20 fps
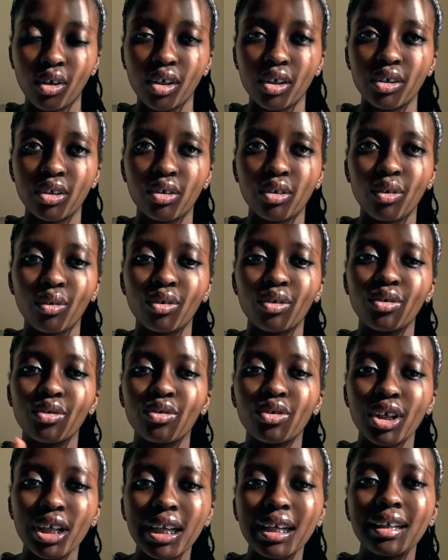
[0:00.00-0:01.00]
So you
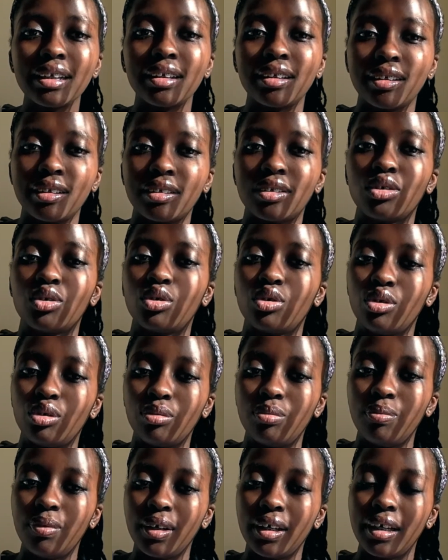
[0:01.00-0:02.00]
really need to
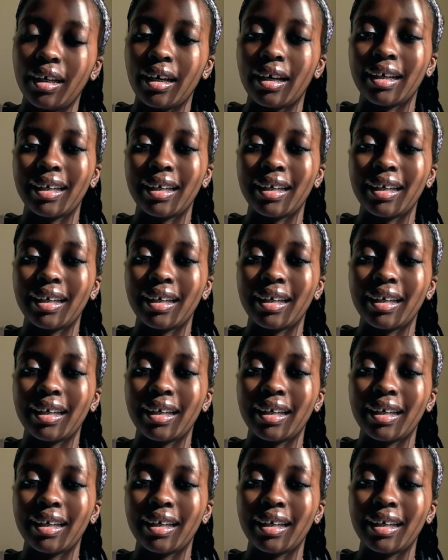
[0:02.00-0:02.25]
be